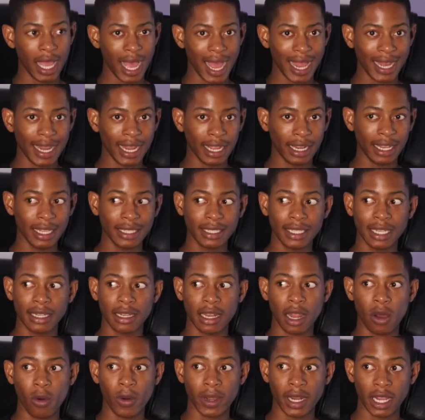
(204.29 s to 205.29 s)
Unlike, let's say,
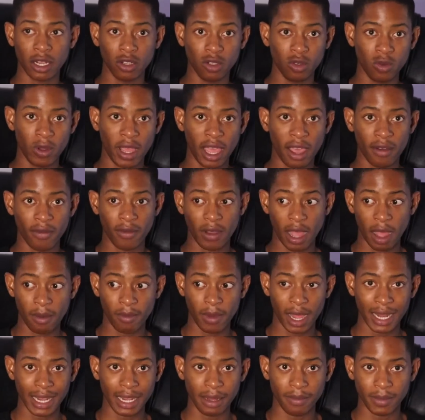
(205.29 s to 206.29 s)
now when I do have
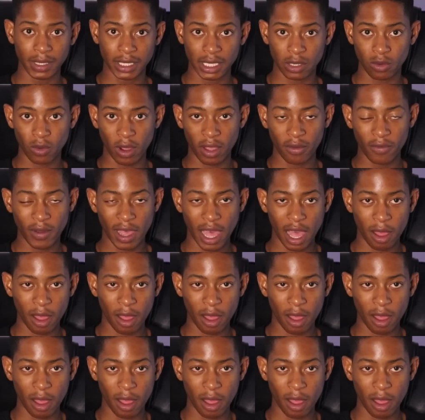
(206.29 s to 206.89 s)
unlimited Wi-Fi,